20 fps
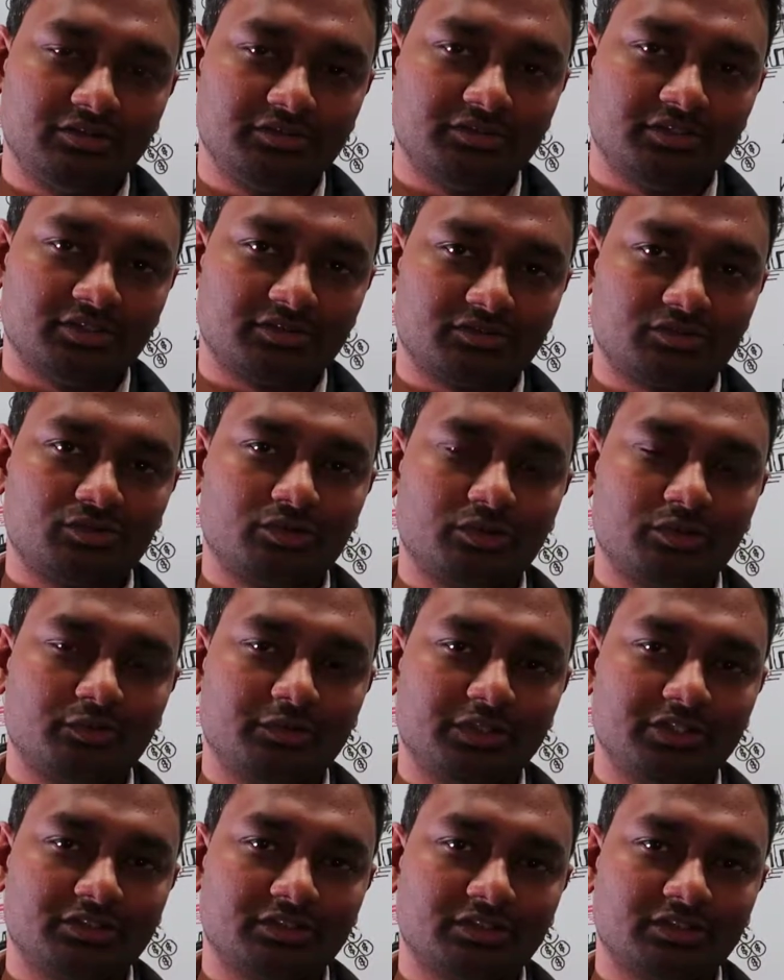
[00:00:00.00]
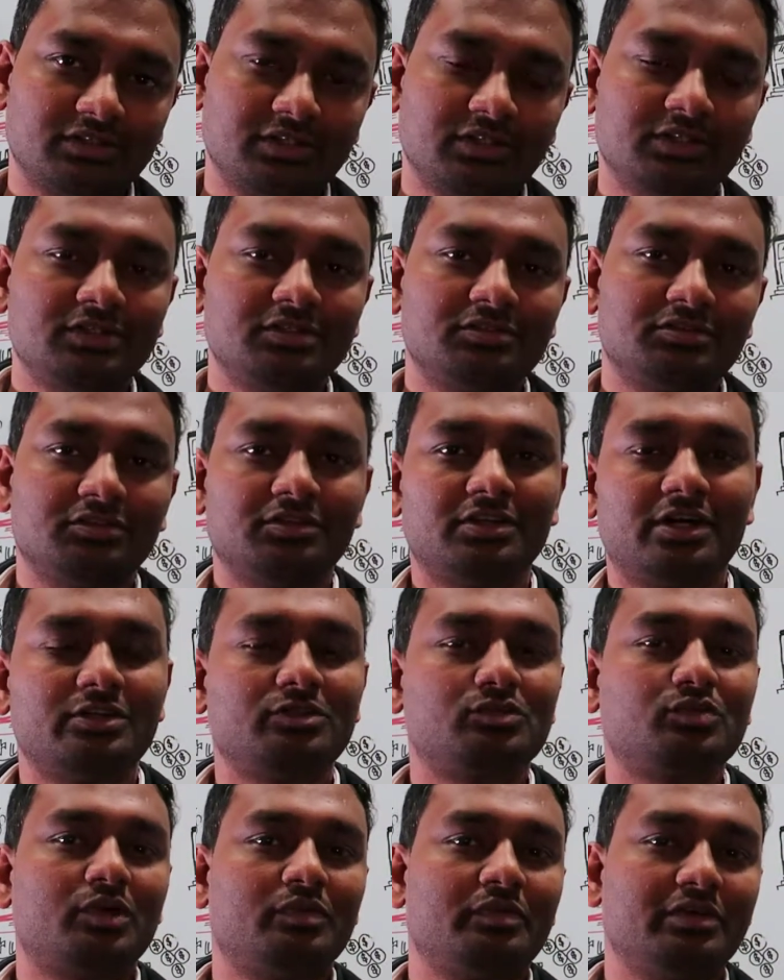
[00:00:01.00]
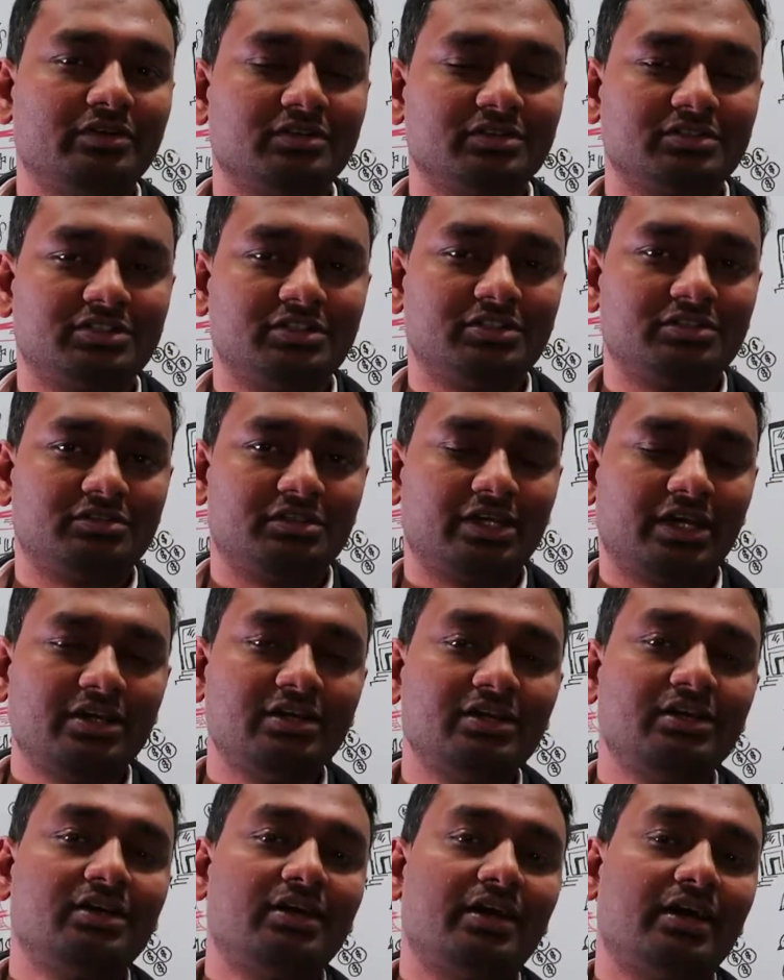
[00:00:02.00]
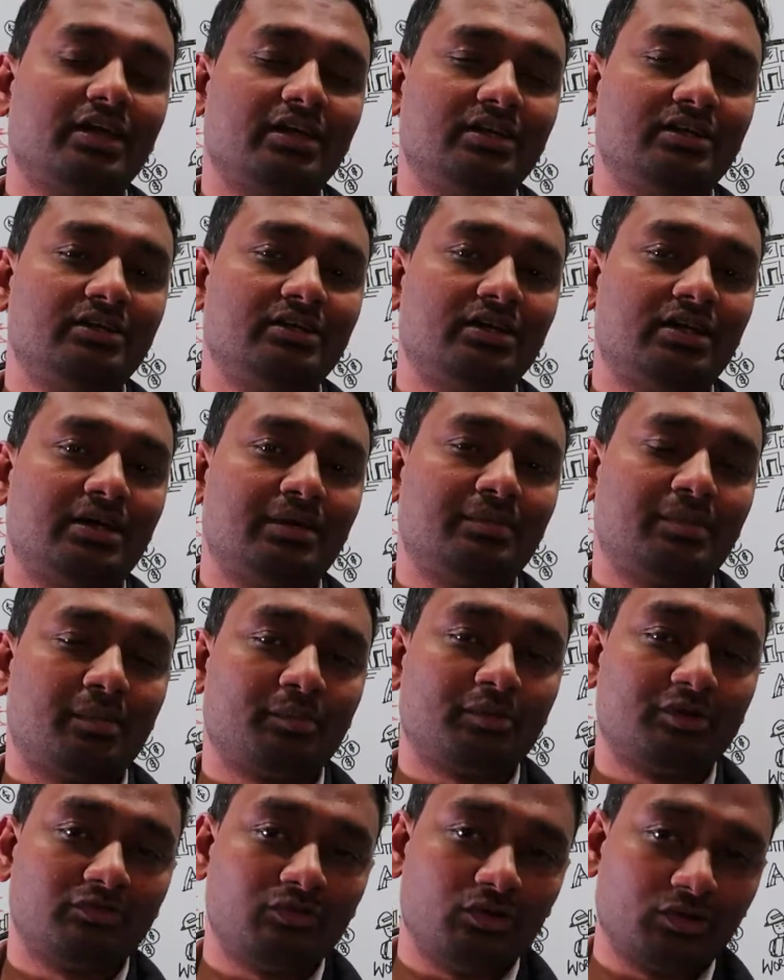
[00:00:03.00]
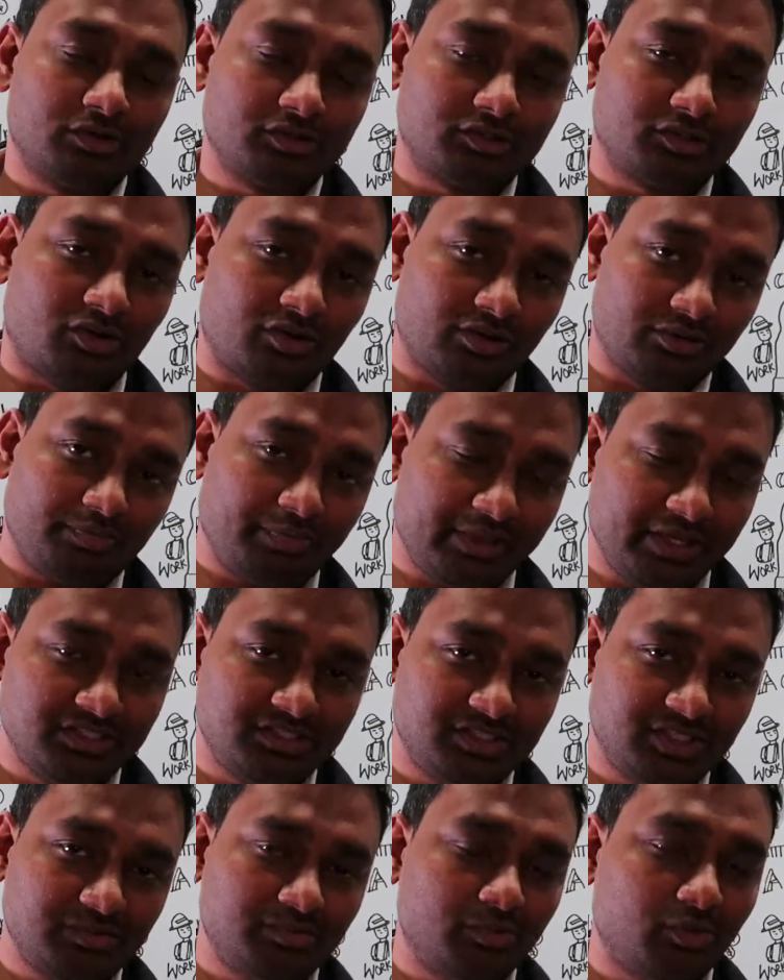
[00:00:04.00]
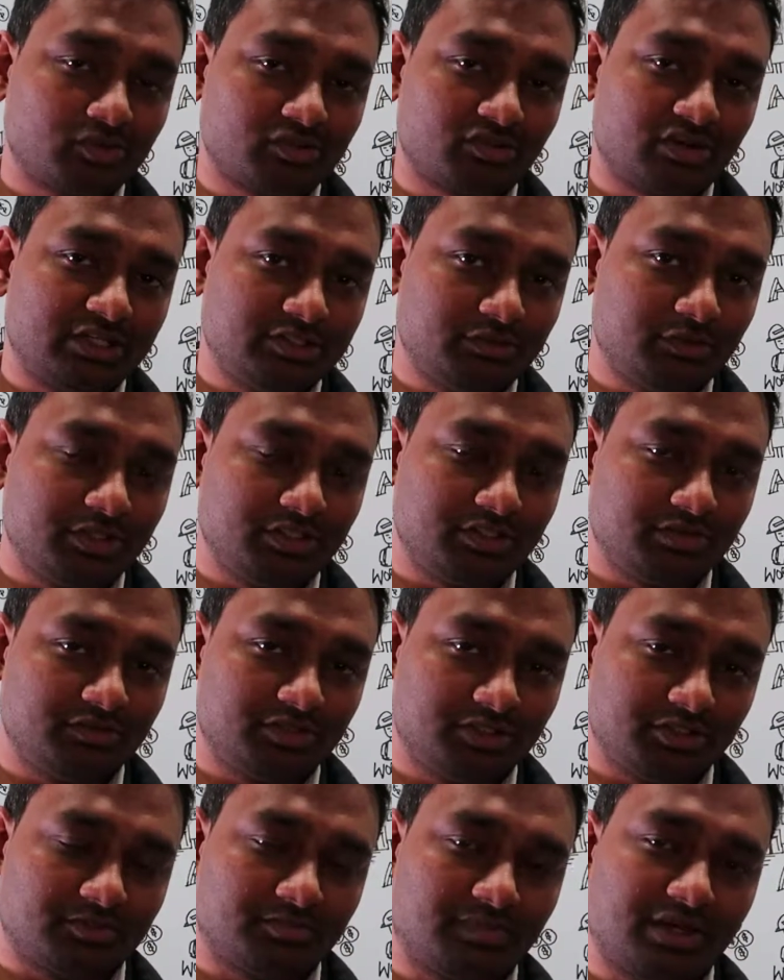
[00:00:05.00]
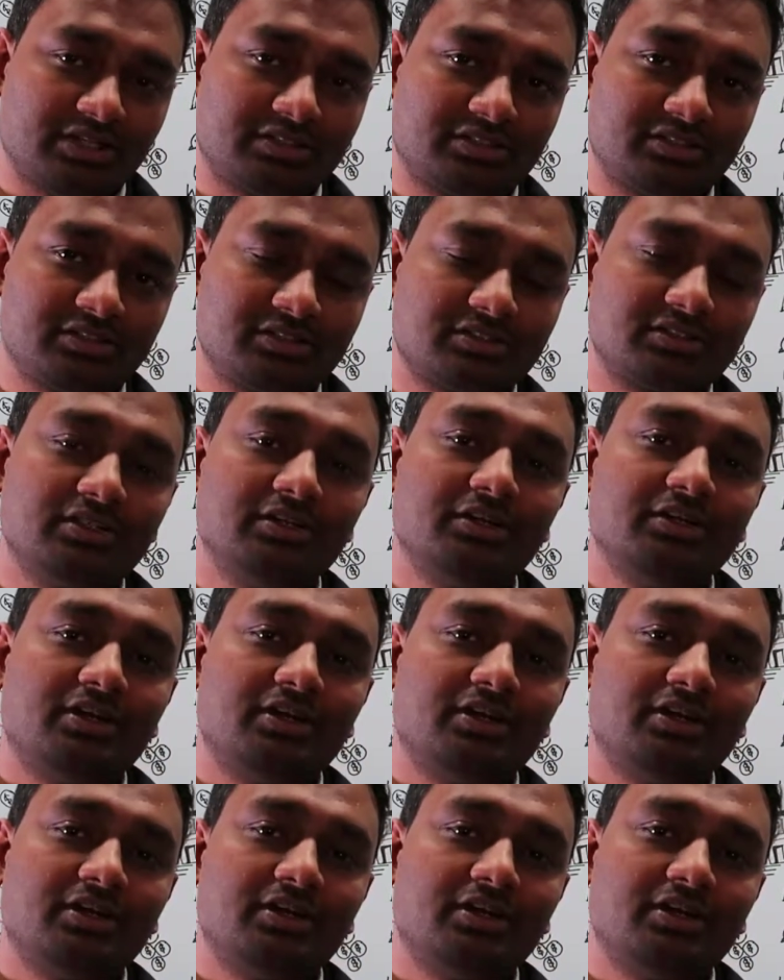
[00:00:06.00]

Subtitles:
using a student visa. So that is what we're going to see today, and I'm going to focus on PG, post-graduation, which is masters,